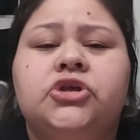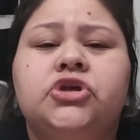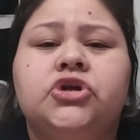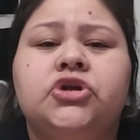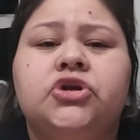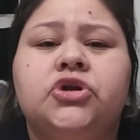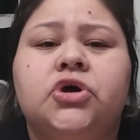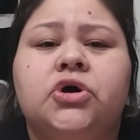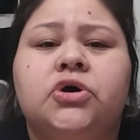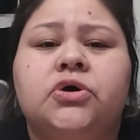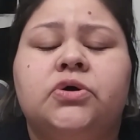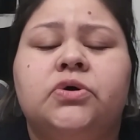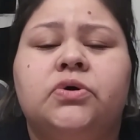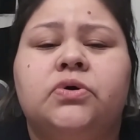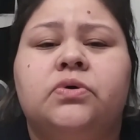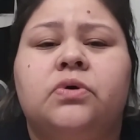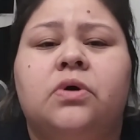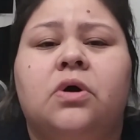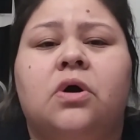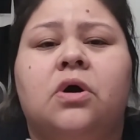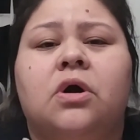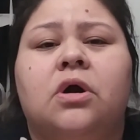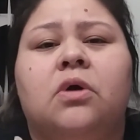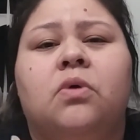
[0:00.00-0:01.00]
you know,
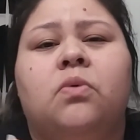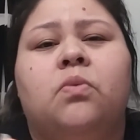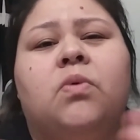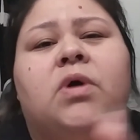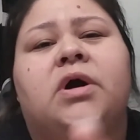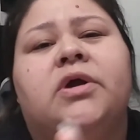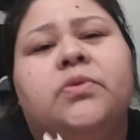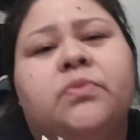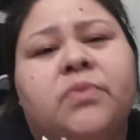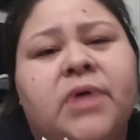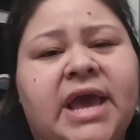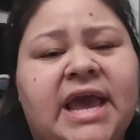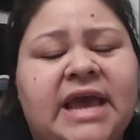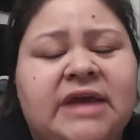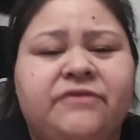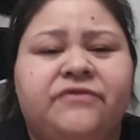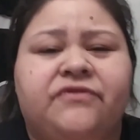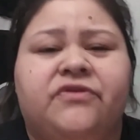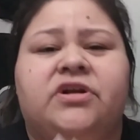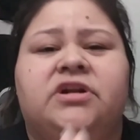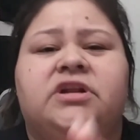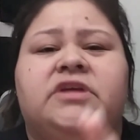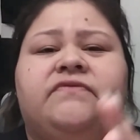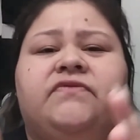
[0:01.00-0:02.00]
are one way in
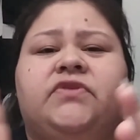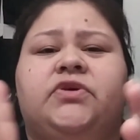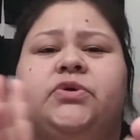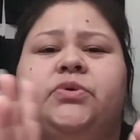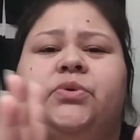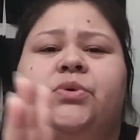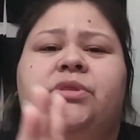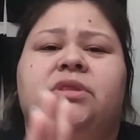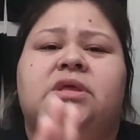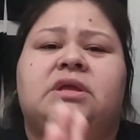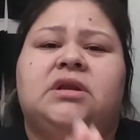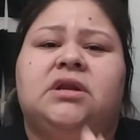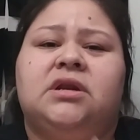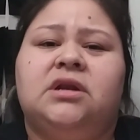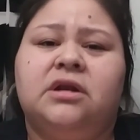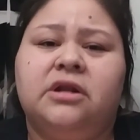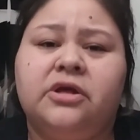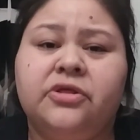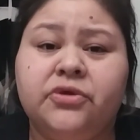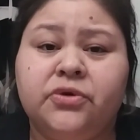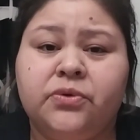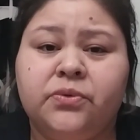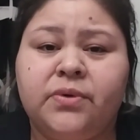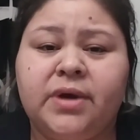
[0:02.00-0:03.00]
front of you and then
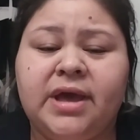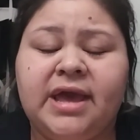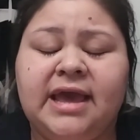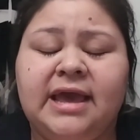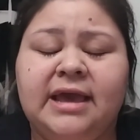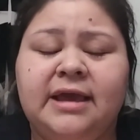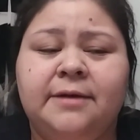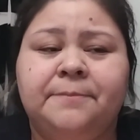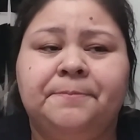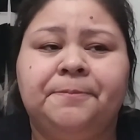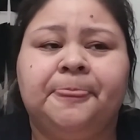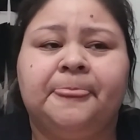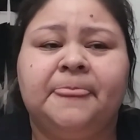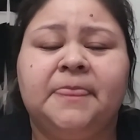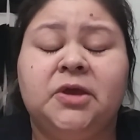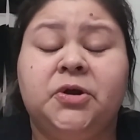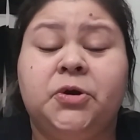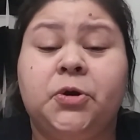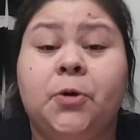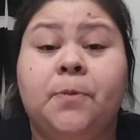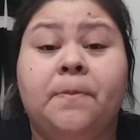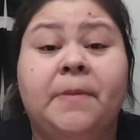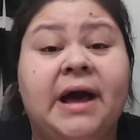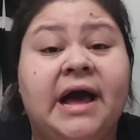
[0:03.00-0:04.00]
another way, you
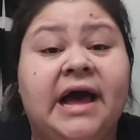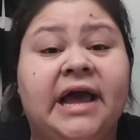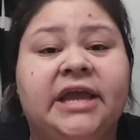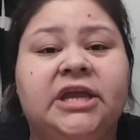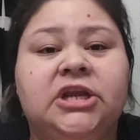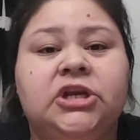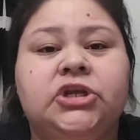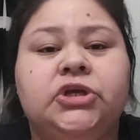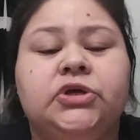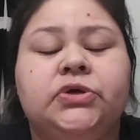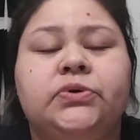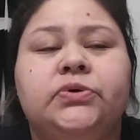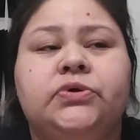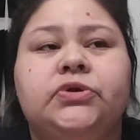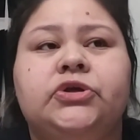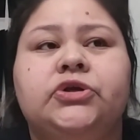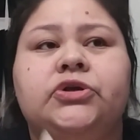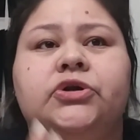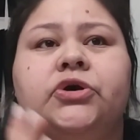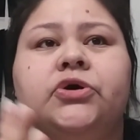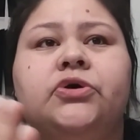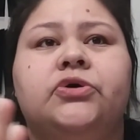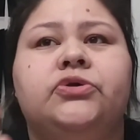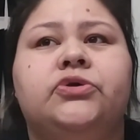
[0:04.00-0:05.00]
know, behind you,
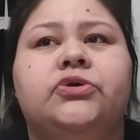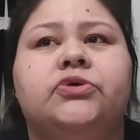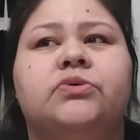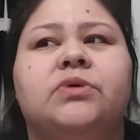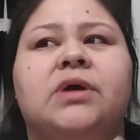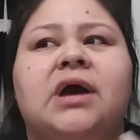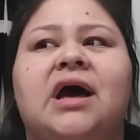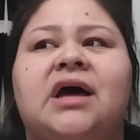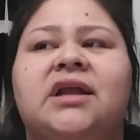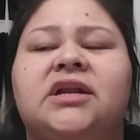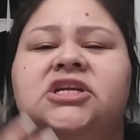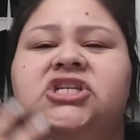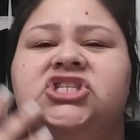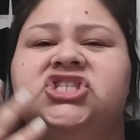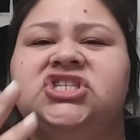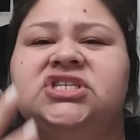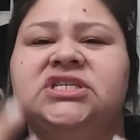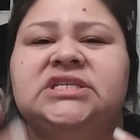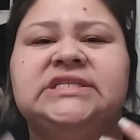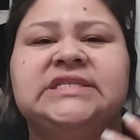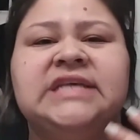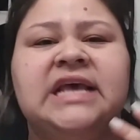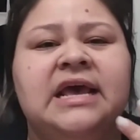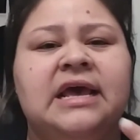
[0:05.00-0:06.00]
you know, you kind of
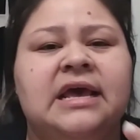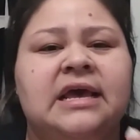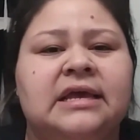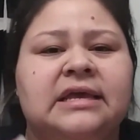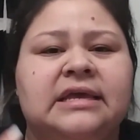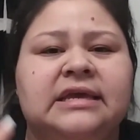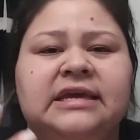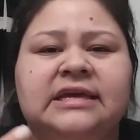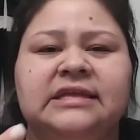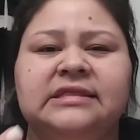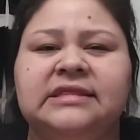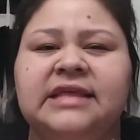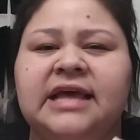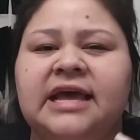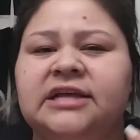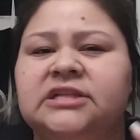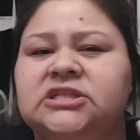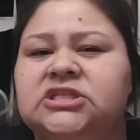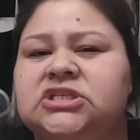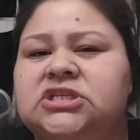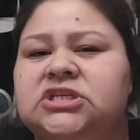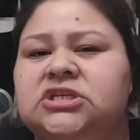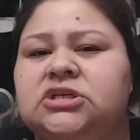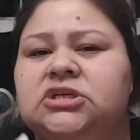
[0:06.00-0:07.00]
just get
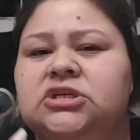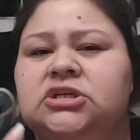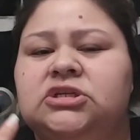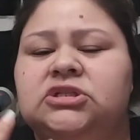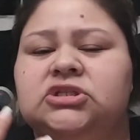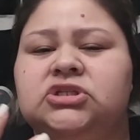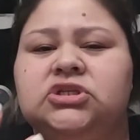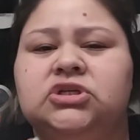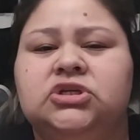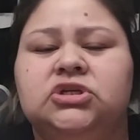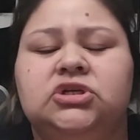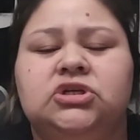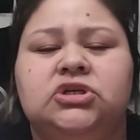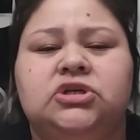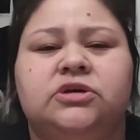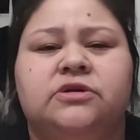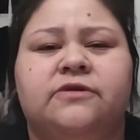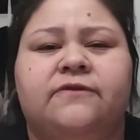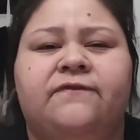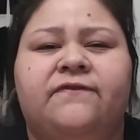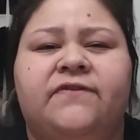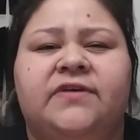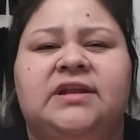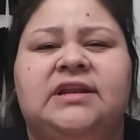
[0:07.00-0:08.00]
that to
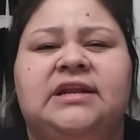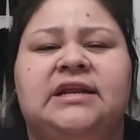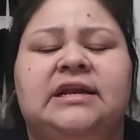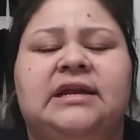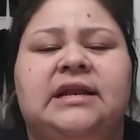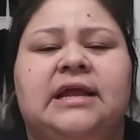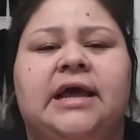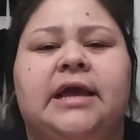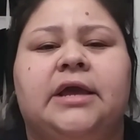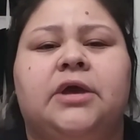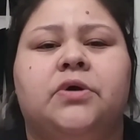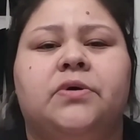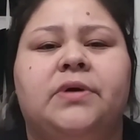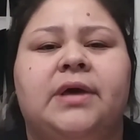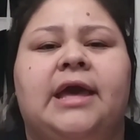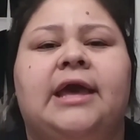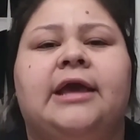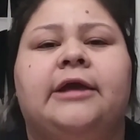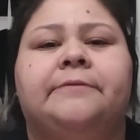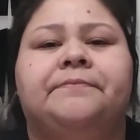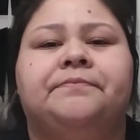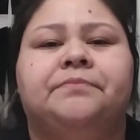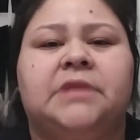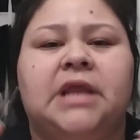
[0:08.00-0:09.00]
your feeling like,
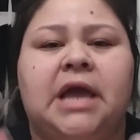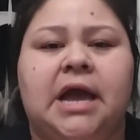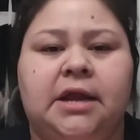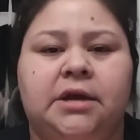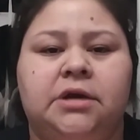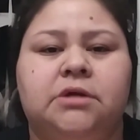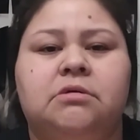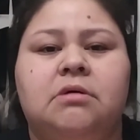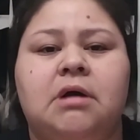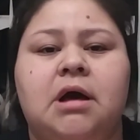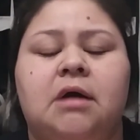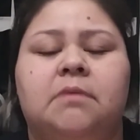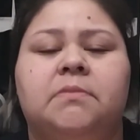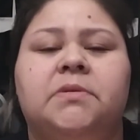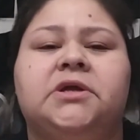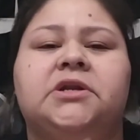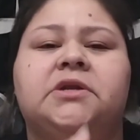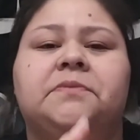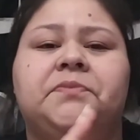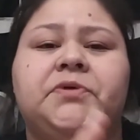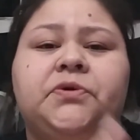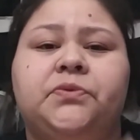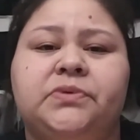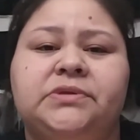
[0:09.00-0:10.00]
okay, I know how I'm
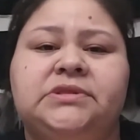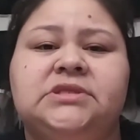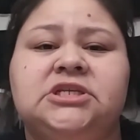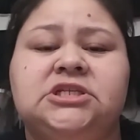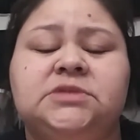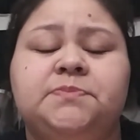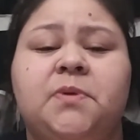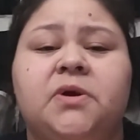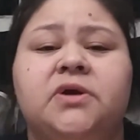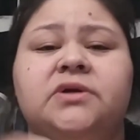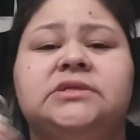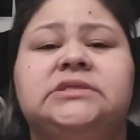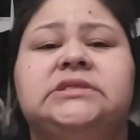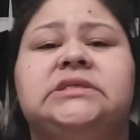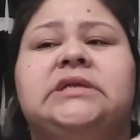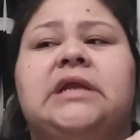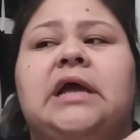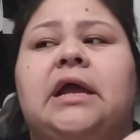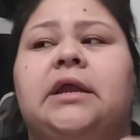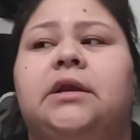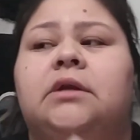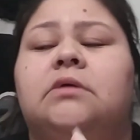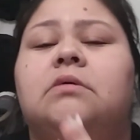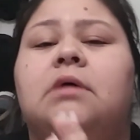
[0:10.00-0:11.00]
going to be with this person.
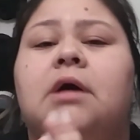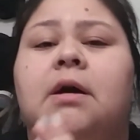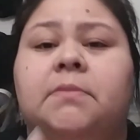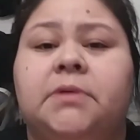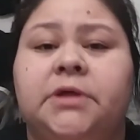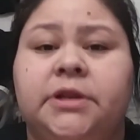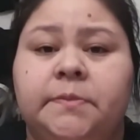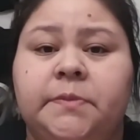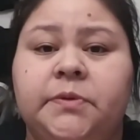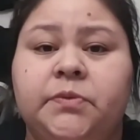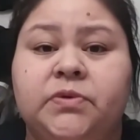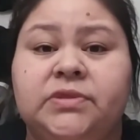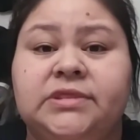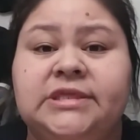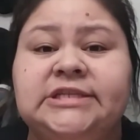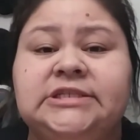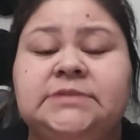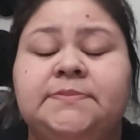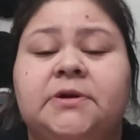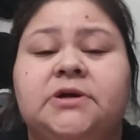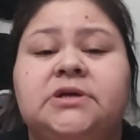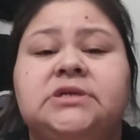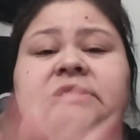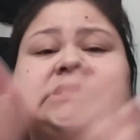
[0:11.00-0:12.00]
I know how I'm going to be with
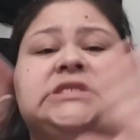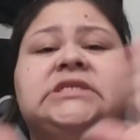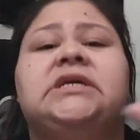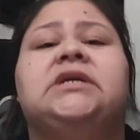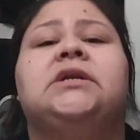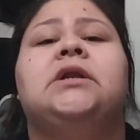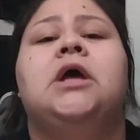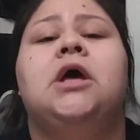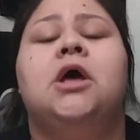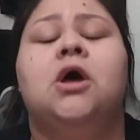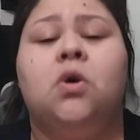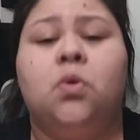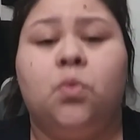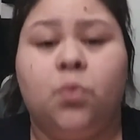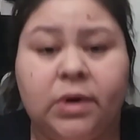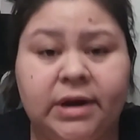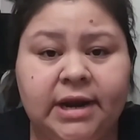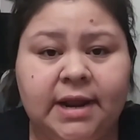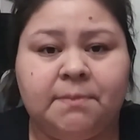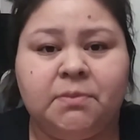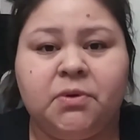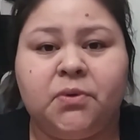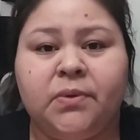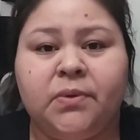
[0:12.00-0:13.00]
this person when I'm